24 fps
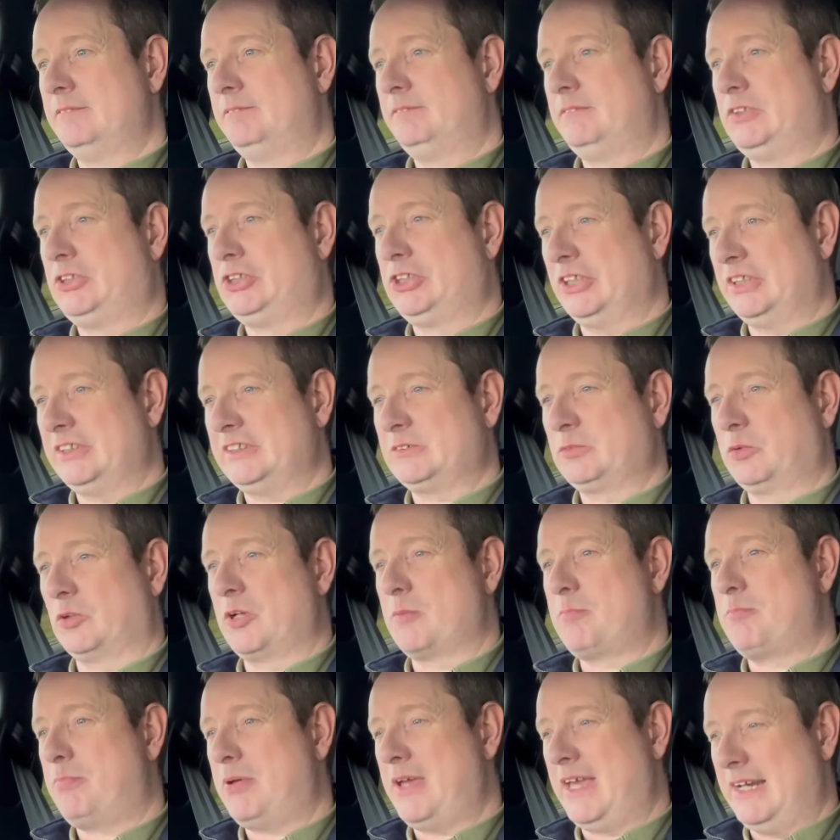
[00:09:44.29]
just what
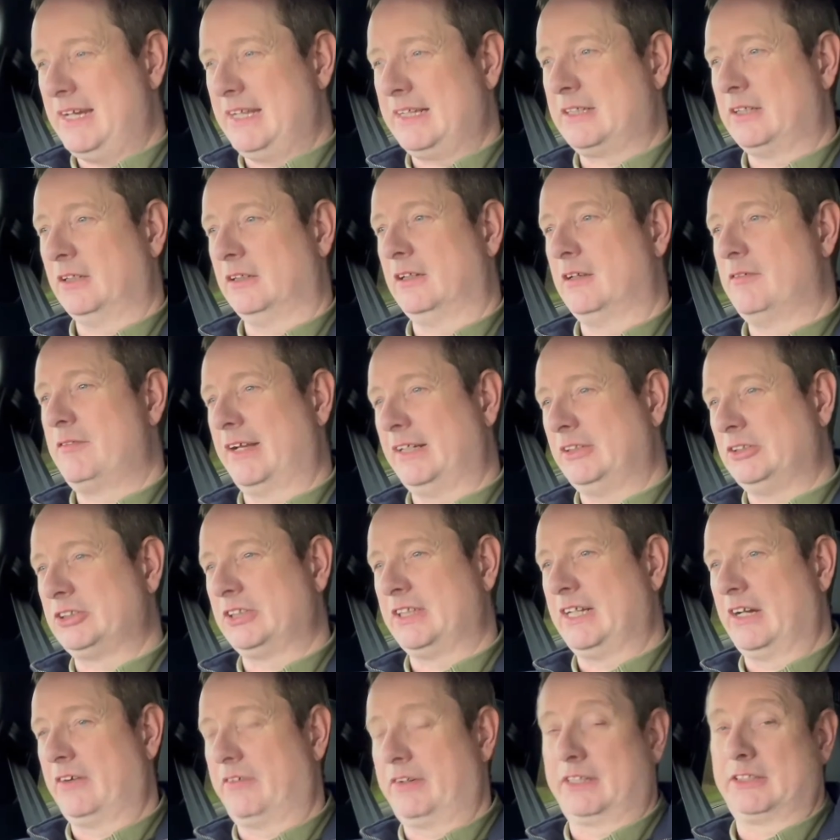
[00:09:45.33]
a pinnacle of
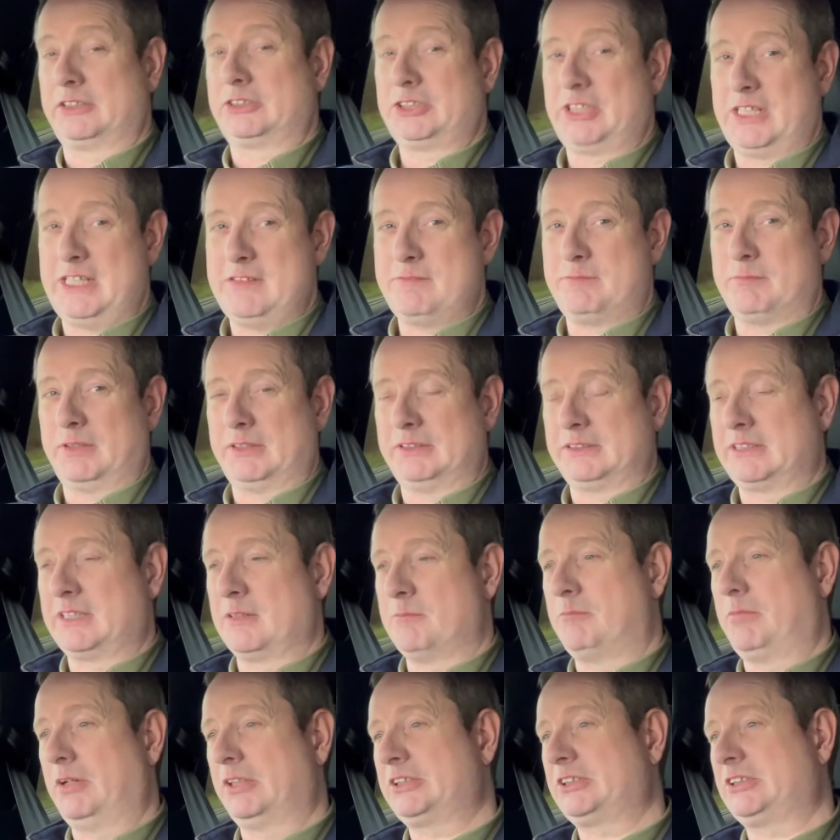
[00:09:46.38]
engineering achievement
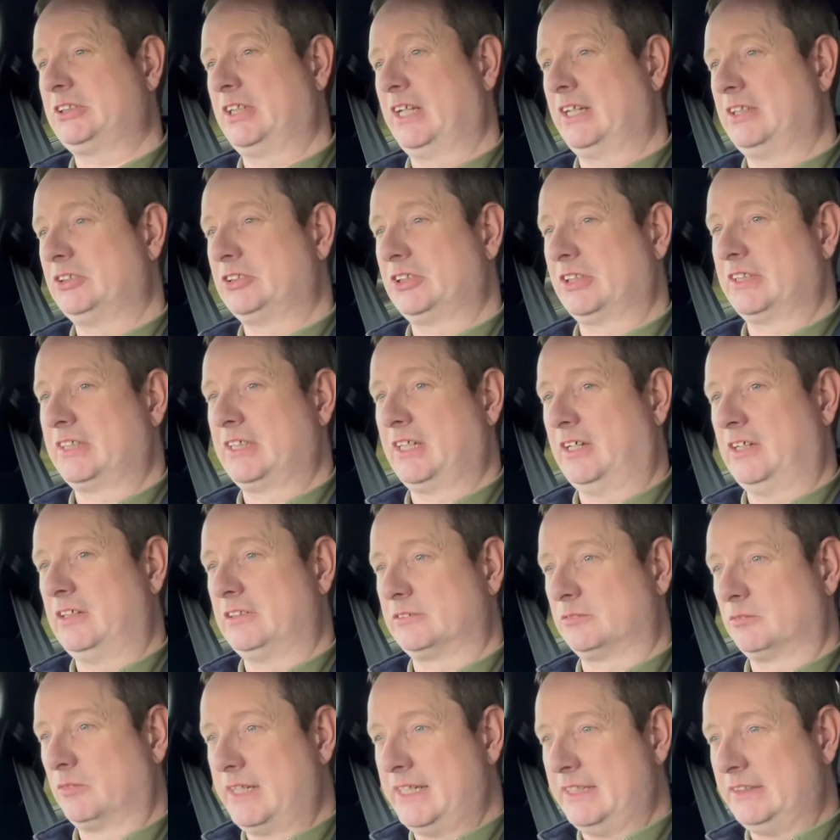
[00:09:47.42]
combustion engine
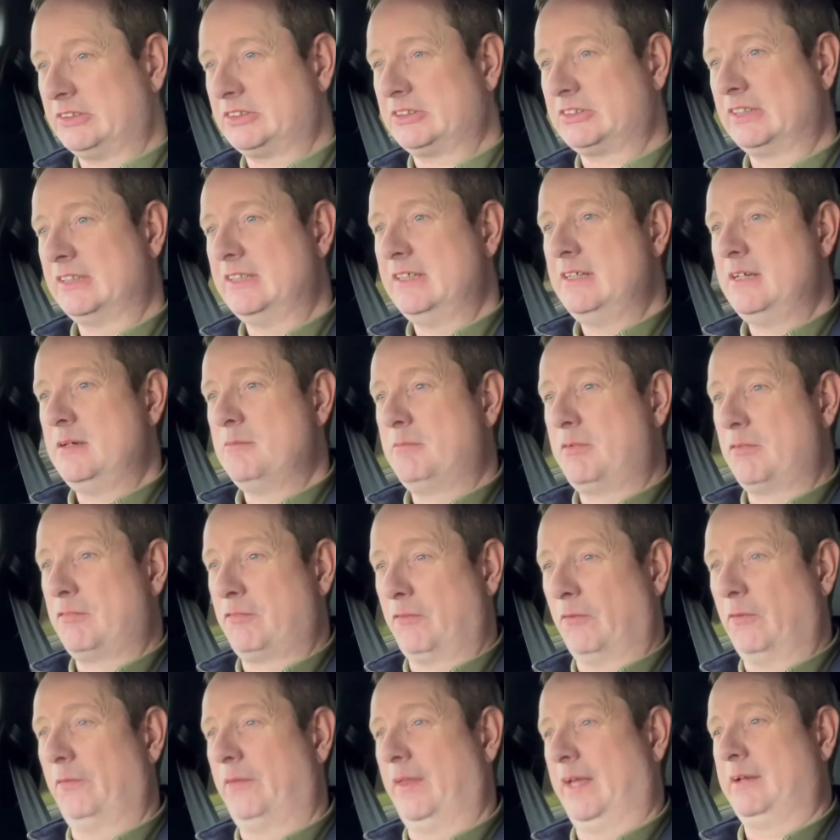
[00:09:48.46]
cars reached
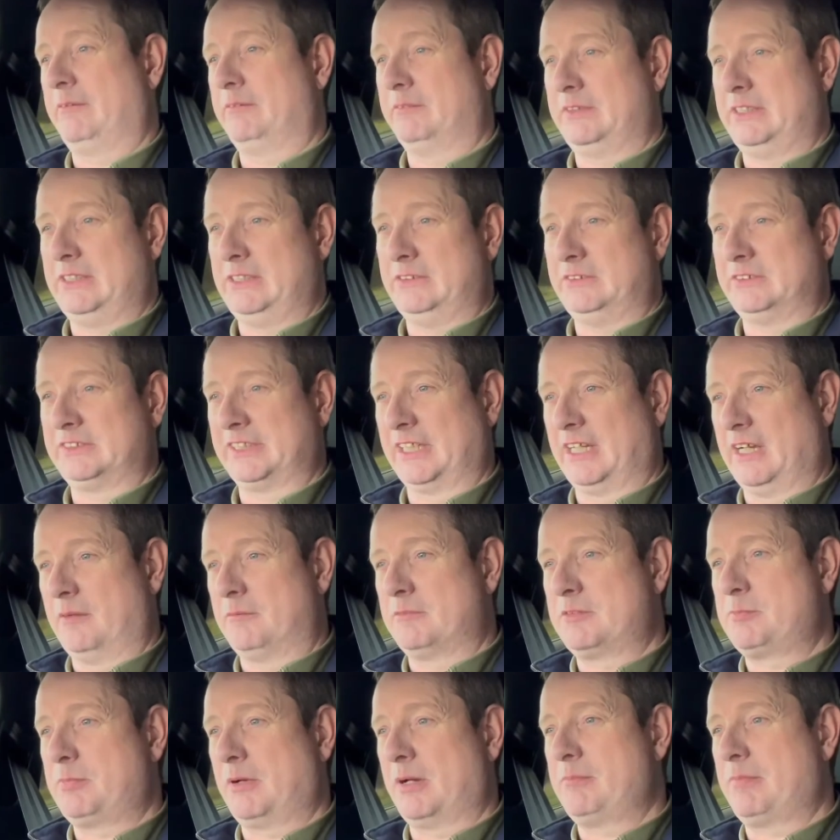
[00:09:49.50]
before they were
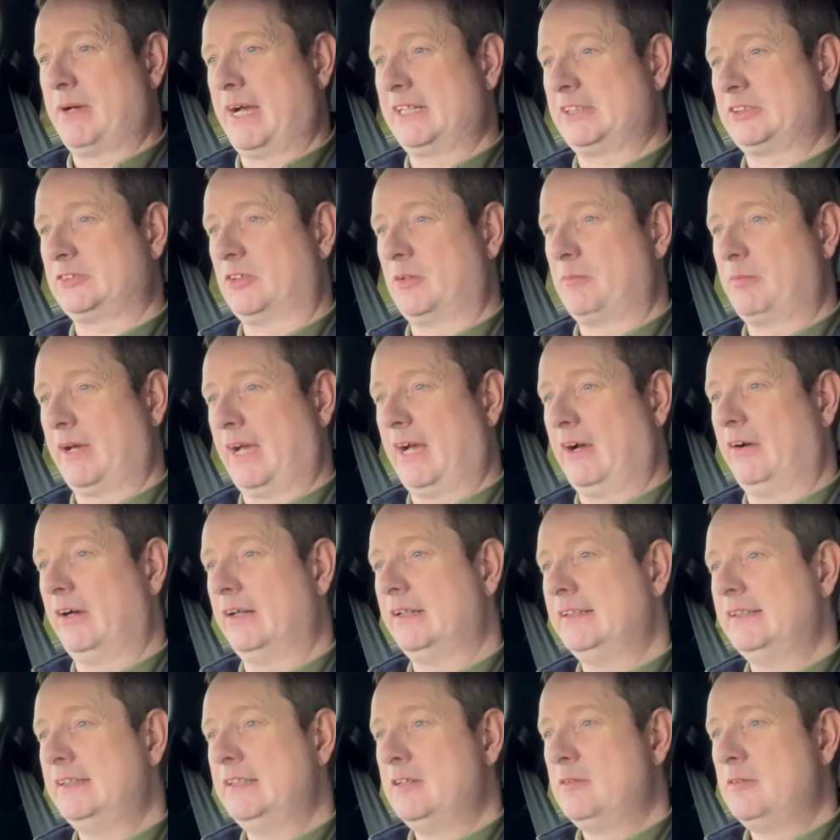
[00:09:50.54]
usurped by battery power.